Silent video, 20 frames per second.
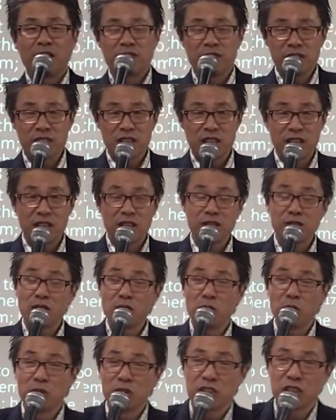of the Son, of the
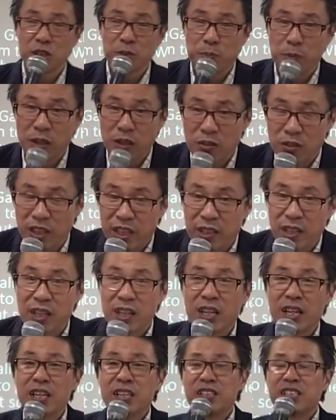Holy Spirit,
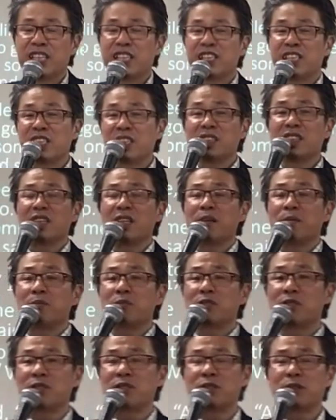teaching
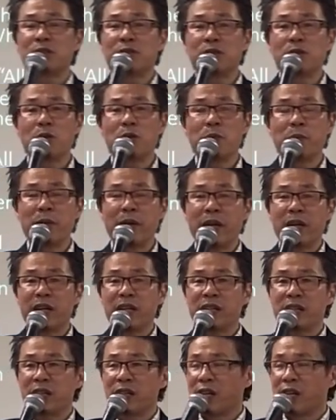them to obey